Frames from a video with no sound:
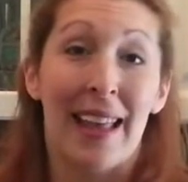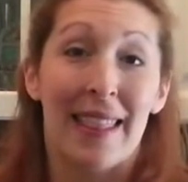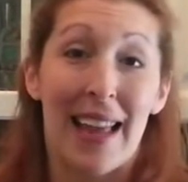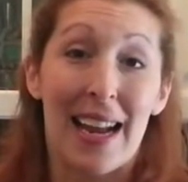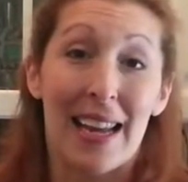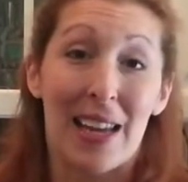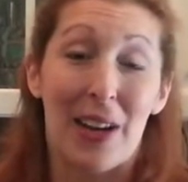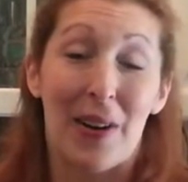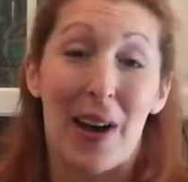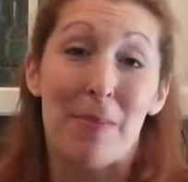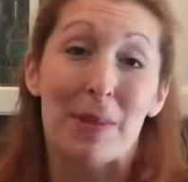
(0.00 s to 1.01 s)
Thank
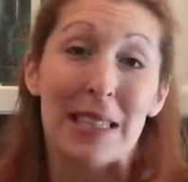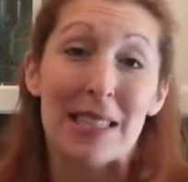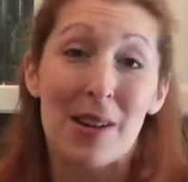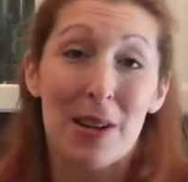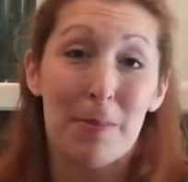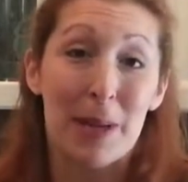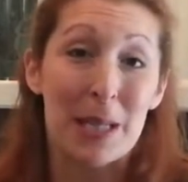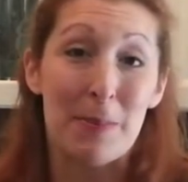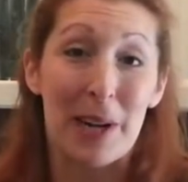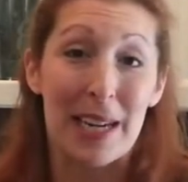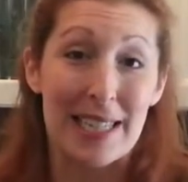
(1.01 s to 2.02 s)
you, and please go to
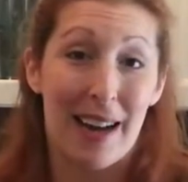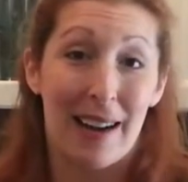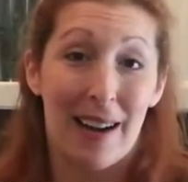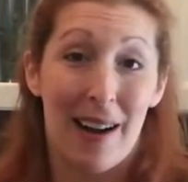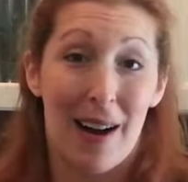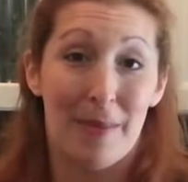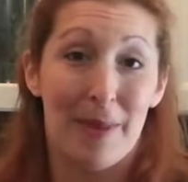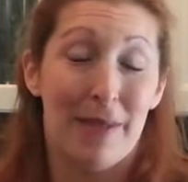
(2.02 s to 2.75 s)
pillsbury.com